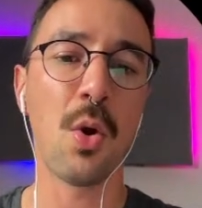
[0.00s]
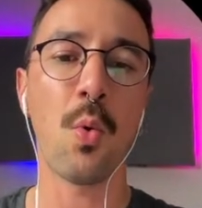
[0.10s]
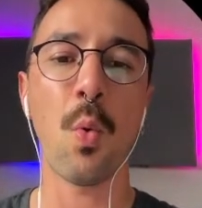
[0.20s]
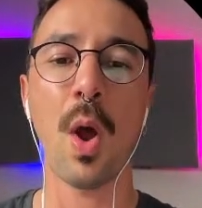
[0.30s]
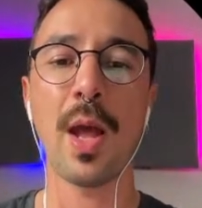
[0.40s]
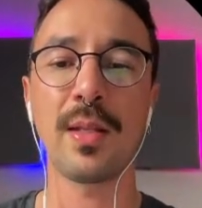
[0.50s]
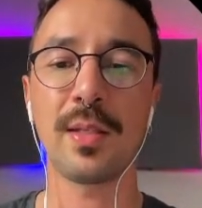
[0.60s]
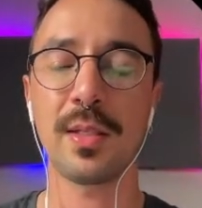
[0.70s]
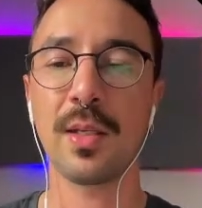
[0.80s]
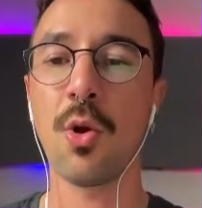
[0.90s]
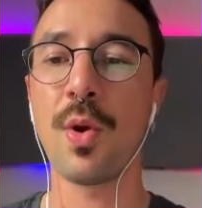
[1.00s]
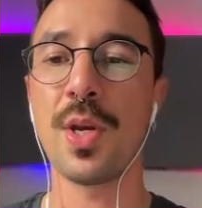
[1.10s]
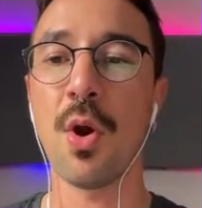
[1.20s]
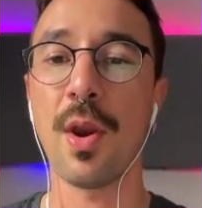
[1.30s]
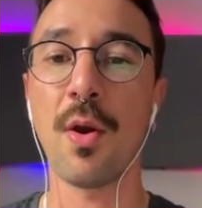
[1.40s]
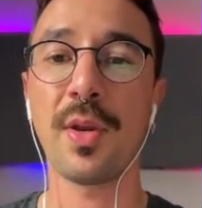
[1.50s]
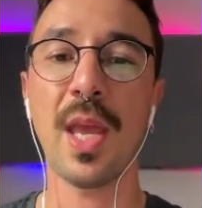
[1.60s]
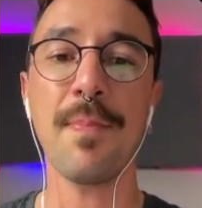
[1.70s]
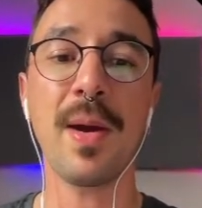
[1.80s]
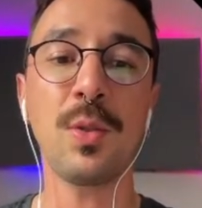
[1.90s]
what's going on,
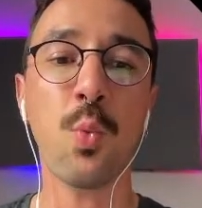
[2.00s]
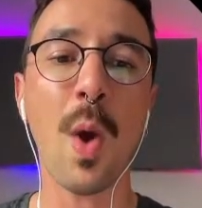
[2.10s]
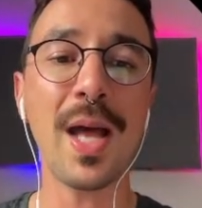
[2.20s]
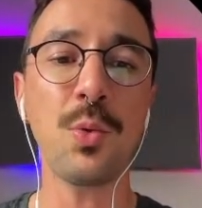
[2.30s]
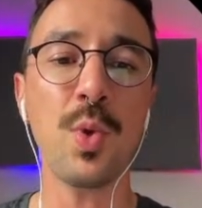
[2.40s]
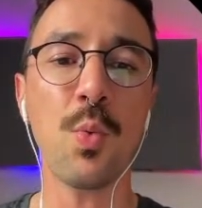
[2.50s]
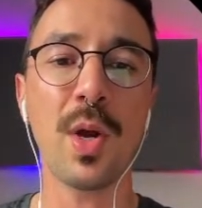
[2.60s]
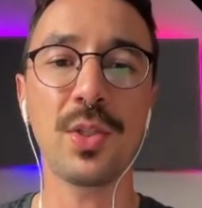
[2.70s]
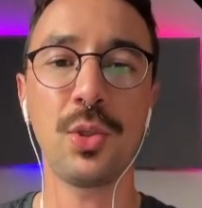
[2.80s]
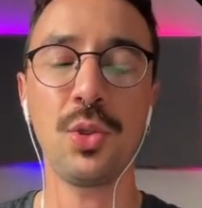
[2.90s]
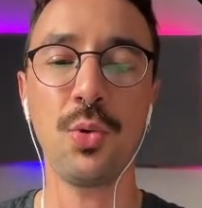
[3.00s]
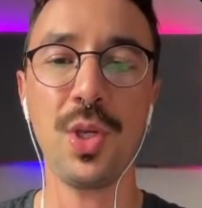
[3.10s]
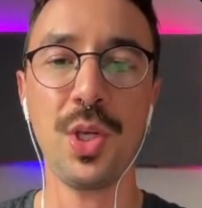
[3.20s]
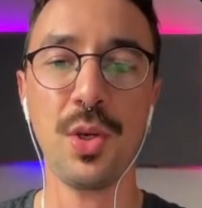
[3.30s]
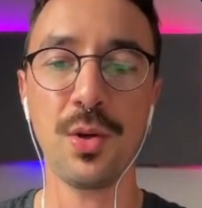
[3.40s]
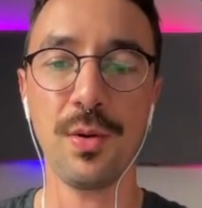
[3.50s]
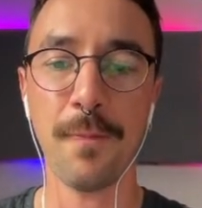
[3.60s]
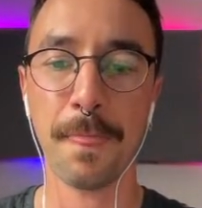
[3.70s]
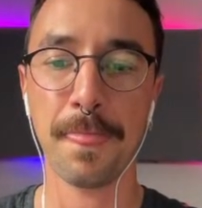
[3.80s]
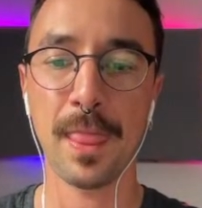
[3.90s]
okay? But what we want to do here
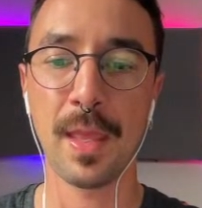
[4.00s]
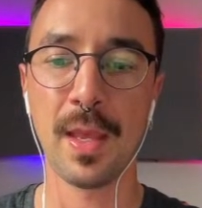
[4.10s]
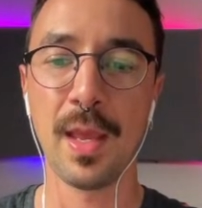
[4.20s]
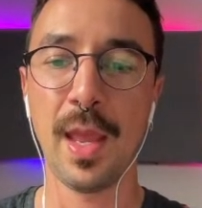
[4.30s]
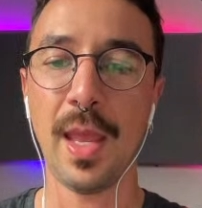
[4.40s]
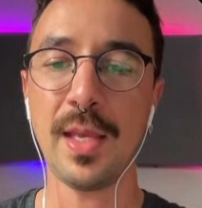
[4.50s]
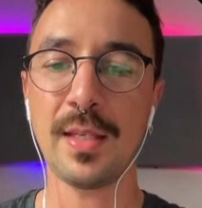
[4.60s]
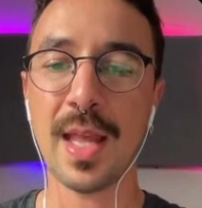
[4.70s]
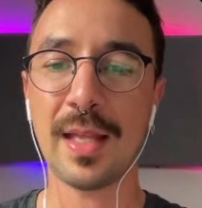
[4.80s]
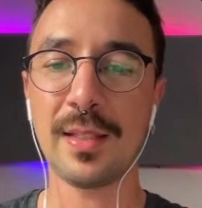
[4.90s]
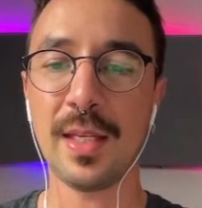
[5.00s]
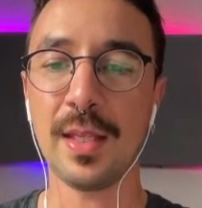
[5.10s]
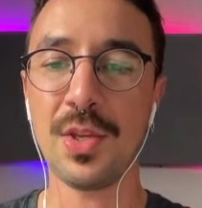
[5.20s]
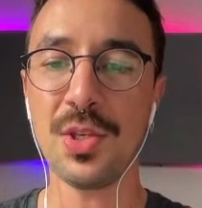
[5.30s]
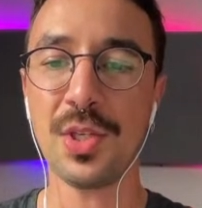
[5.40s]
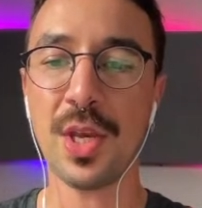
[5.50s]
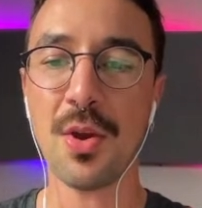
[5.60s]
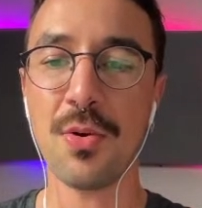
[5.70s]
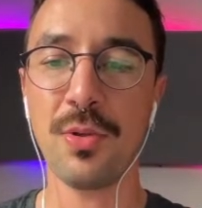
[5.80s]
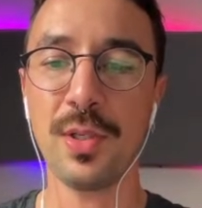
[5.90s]
is that in this
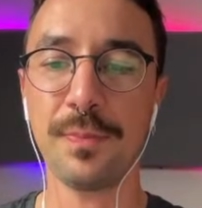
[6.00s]
code,